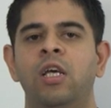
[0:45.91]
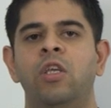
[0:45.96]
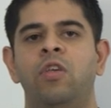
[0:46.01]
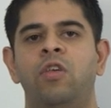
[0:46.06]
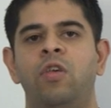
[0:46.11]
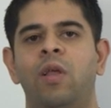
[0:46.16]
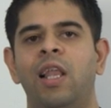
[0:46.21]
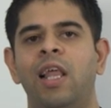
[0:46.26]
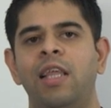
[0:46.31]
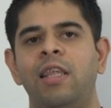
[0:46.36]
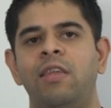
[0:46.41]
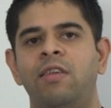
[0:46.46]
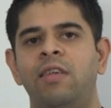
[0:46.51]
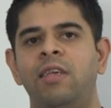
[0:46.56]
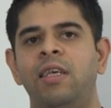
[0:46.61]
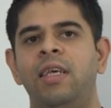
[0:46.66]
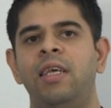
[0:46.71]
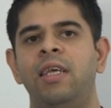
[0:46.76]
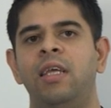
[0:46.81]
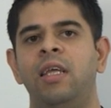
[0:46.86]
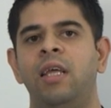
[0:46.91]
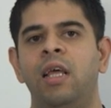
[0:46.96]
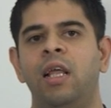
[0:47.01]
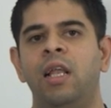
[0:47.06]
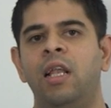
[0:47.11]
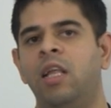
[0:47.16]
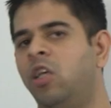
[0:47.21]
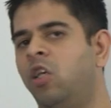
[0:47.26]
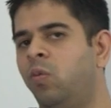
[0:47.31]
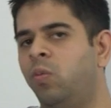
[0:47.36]
So let's see,
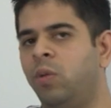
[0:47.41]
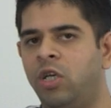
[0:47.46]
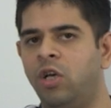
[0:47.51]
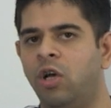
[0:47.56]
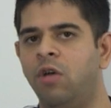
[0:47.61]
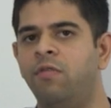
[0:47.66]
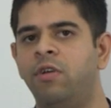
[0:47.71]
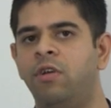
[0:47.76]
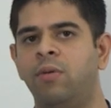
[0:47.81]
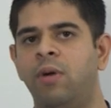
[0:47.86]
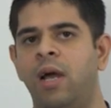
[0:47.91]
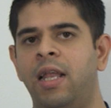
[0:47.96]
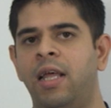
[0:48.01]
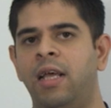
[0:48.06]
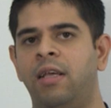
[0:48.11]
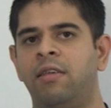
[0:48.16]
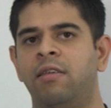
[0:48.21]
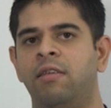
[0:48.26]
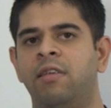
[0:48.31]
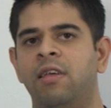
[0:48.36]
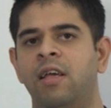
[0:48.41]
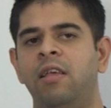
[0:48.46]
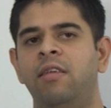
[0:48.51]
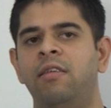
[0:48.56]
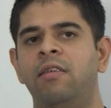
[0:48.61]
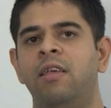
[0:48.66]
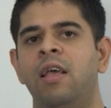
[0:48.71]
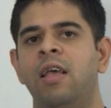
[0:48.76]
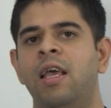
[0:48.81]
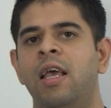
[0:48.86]
let's switch over to our Nexus
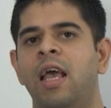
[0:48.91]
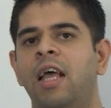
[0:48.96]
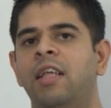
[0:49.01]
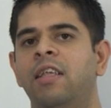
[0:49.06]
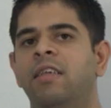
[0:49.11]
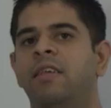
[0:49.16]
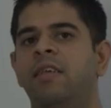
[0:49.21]
S and